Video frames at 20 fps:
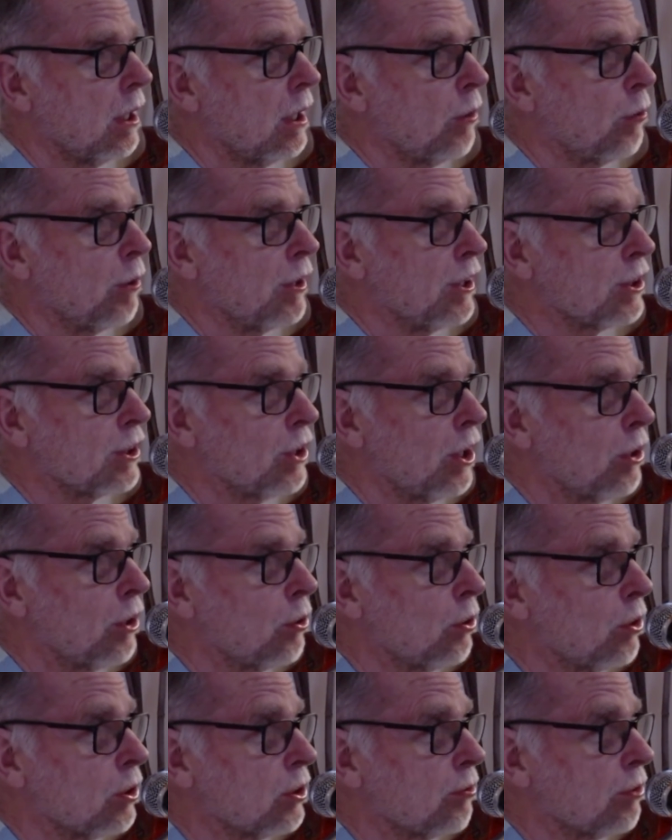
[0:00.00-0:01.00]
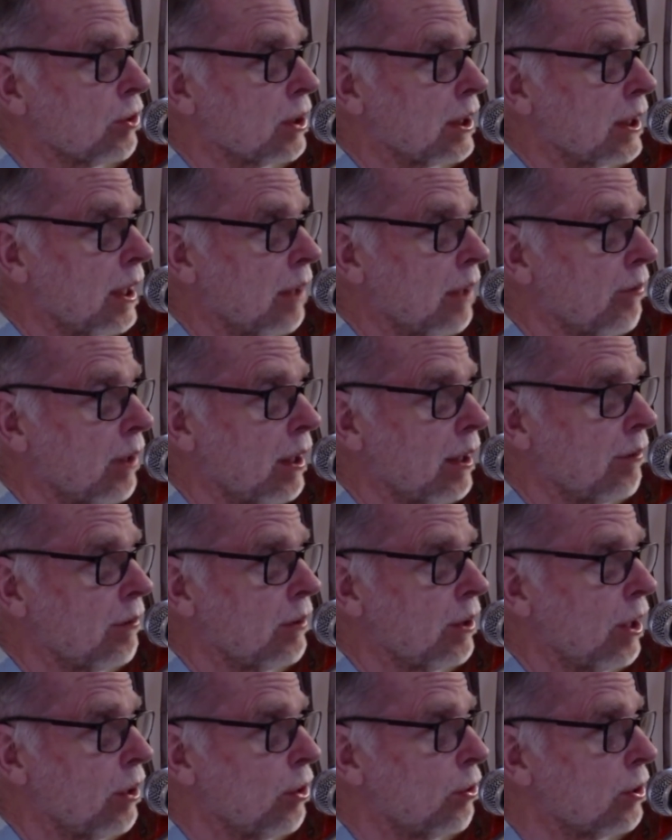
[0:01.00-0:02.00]
When there's no cause for
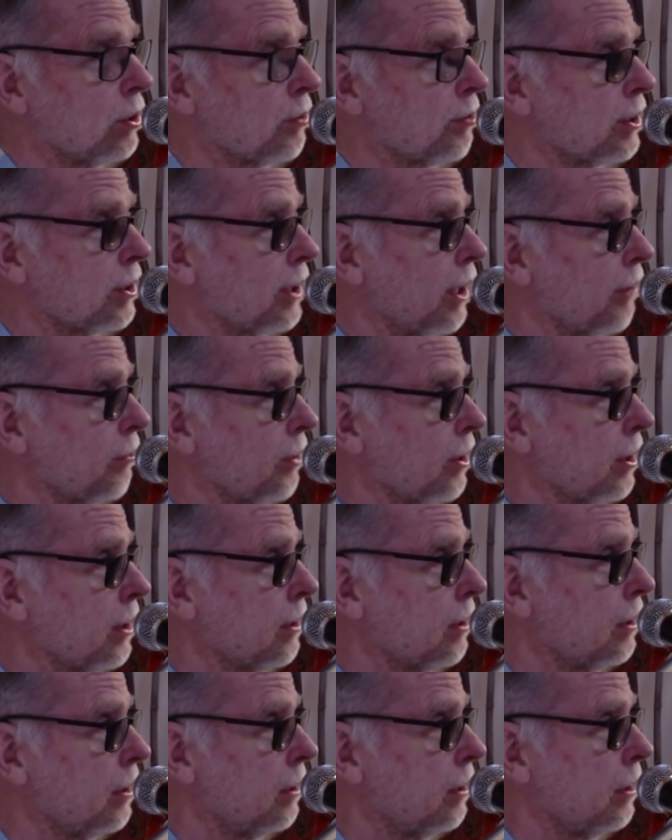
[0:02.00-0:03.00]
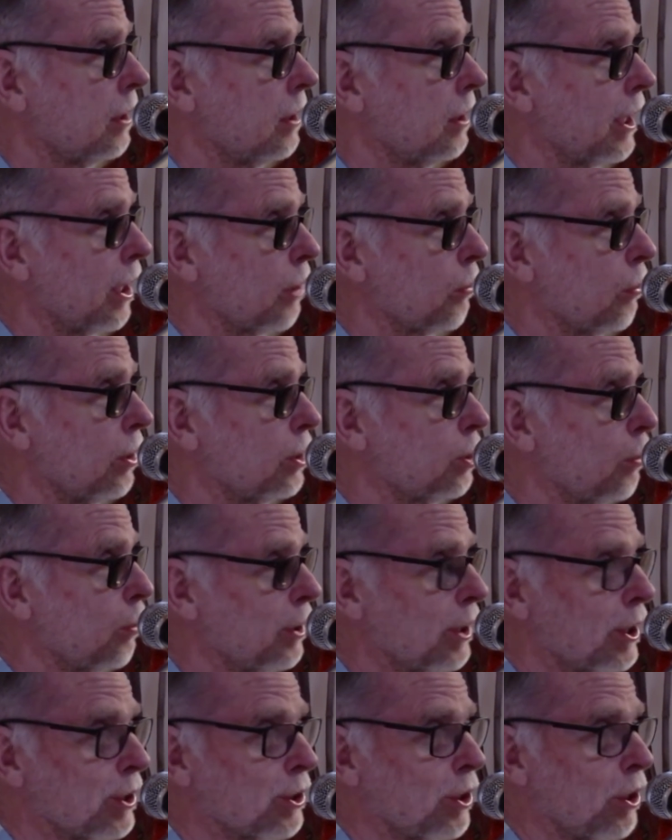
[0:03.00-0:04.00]
suffering, in other words, when
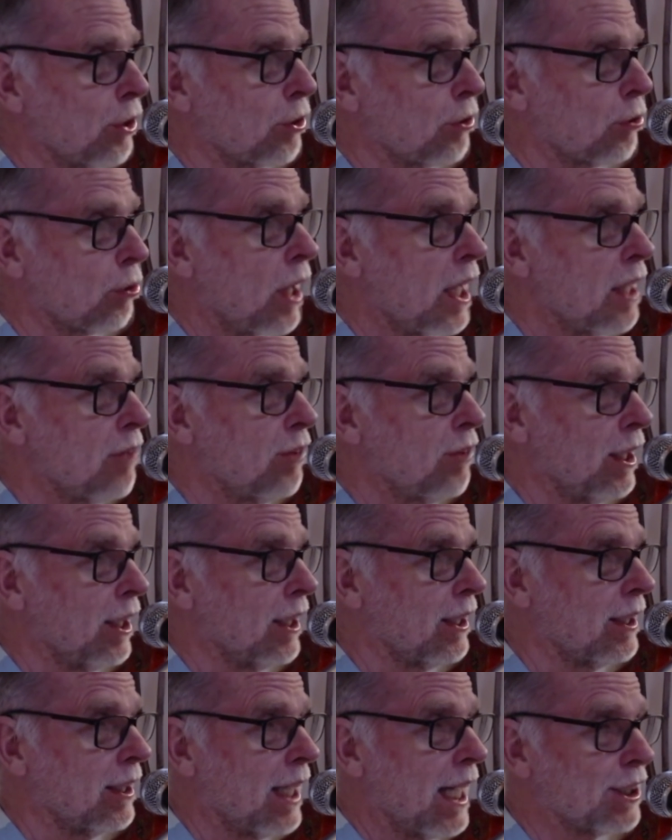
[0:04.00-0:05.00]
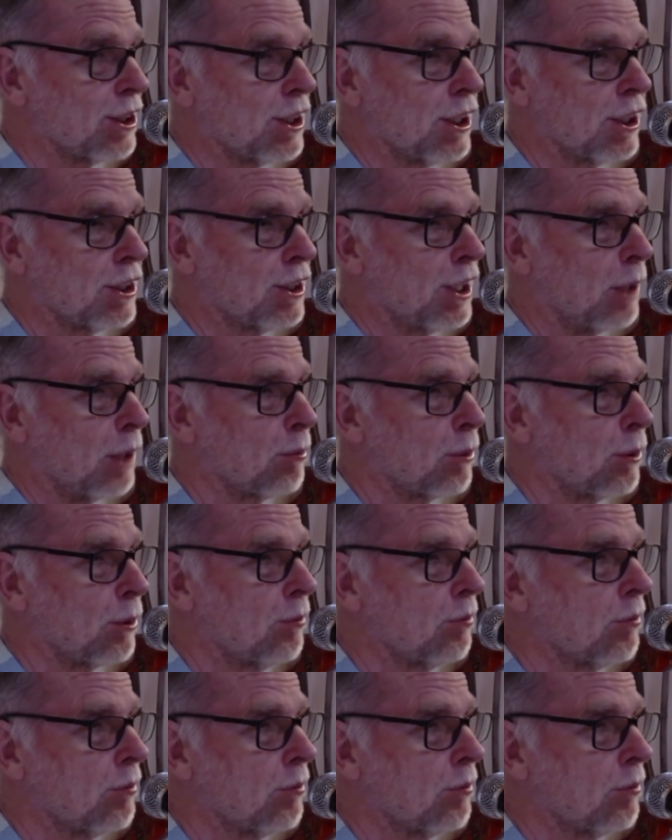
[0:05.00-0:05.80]
there's no craving, as an example,